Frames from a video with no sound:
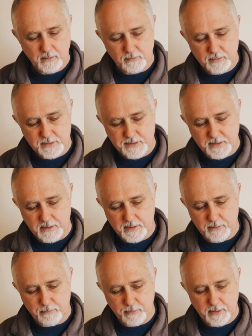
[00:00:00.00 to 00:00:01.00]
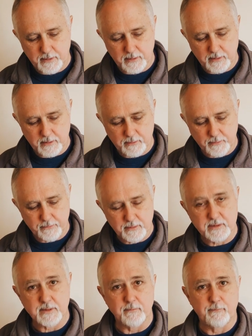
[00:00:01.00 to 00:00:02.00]
Interestingly, we uh, got
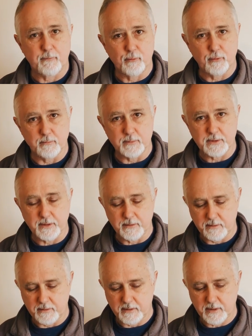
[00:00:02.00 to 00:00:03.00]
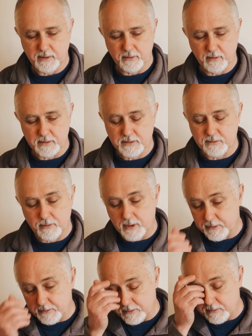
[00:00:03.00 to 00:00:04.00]
onto some forums and and asked
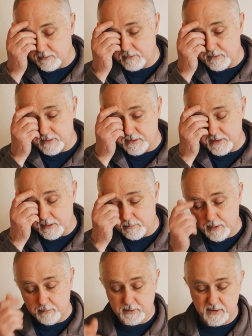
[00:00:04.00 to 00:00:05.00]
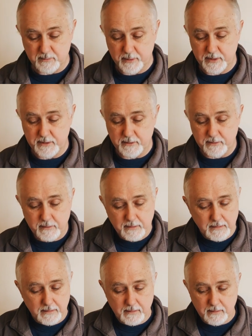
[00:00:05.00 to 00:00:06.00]
around and just to get people's opinion.
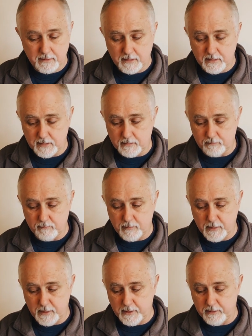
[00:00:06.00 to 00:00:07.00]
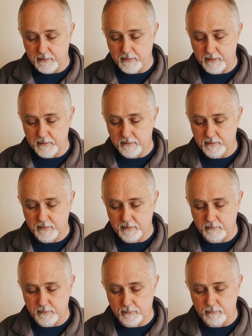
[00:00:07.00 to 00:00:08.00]
Uh, and uh,
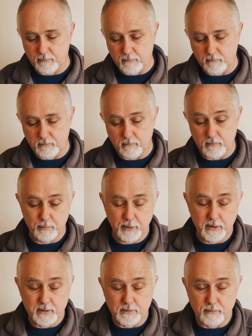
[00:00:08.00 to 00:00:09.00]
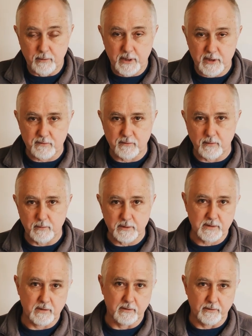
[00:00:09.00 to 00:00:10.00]
it, it re- opinions ranged from
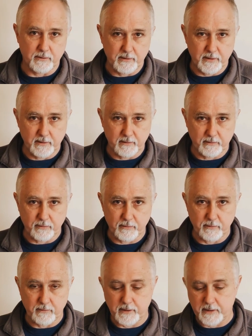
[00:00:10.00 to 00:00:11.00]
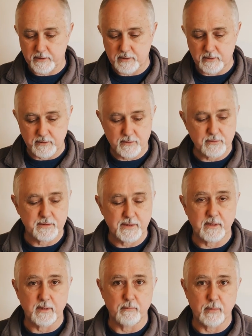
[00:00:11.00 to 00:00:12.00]
it's still a good deal to actually you should
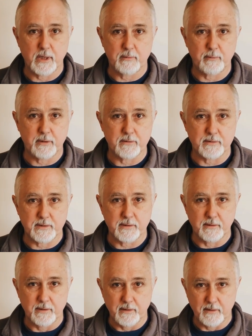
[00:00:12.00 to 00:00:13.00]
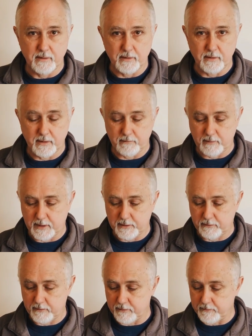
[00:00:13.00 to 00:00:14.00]
send them back because they've
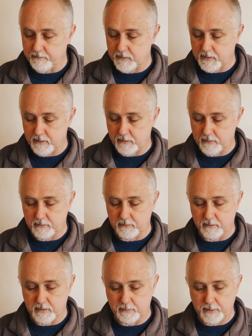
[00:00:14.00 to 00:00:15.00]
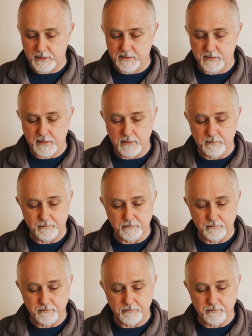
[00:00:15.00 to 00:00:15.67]
lied to you, they're not to capacity.